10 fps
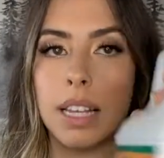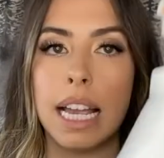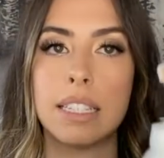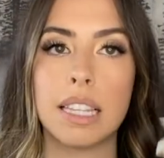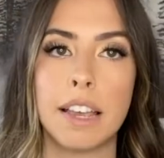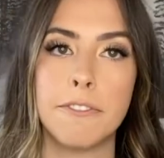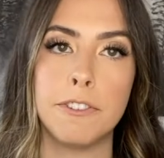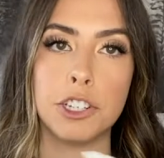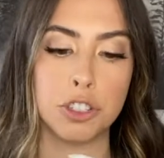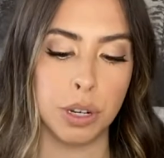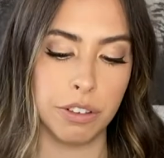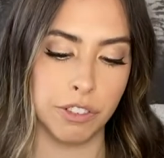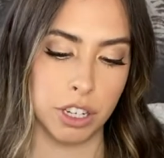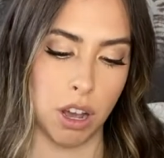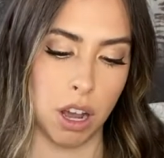It's like fish oil
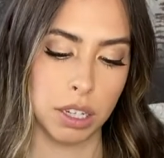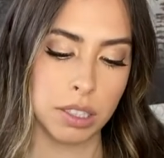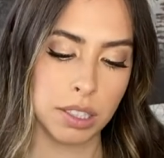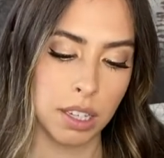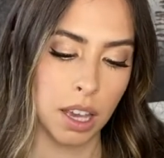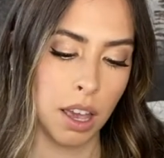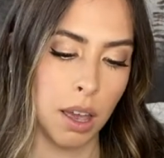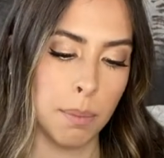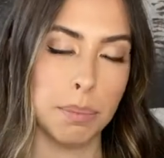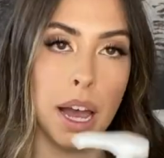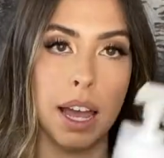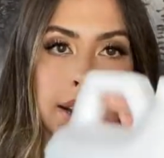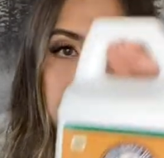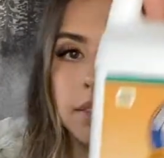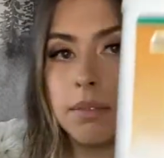for dogs, but
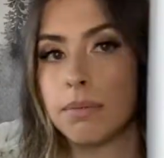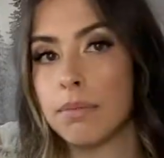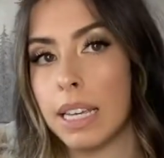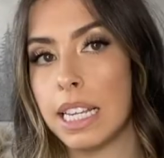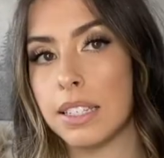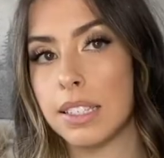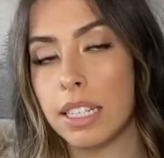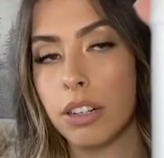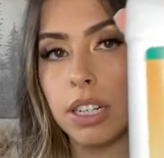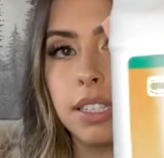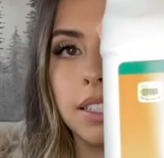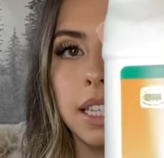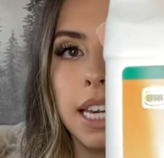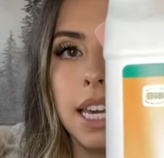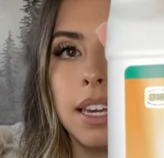it's
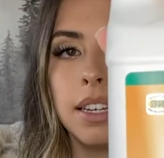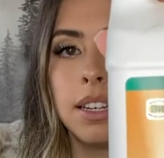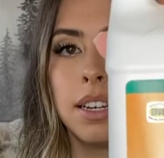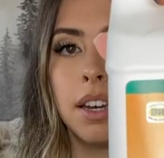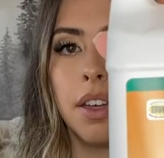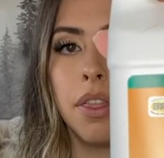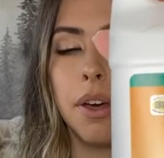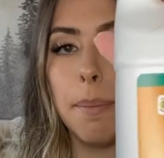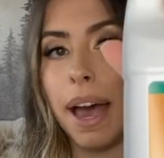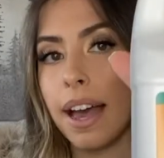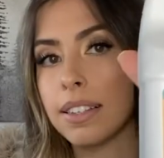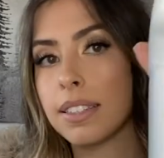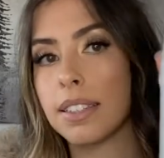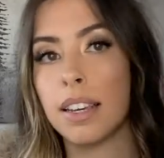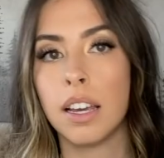seriously the
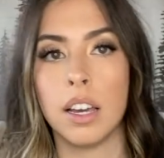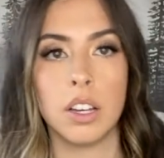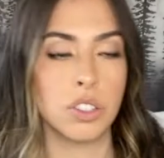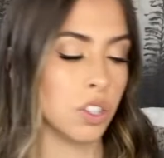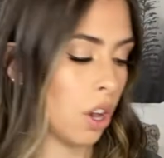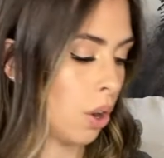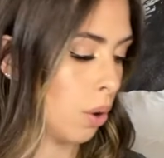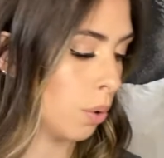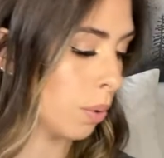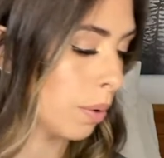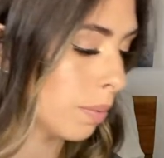best. So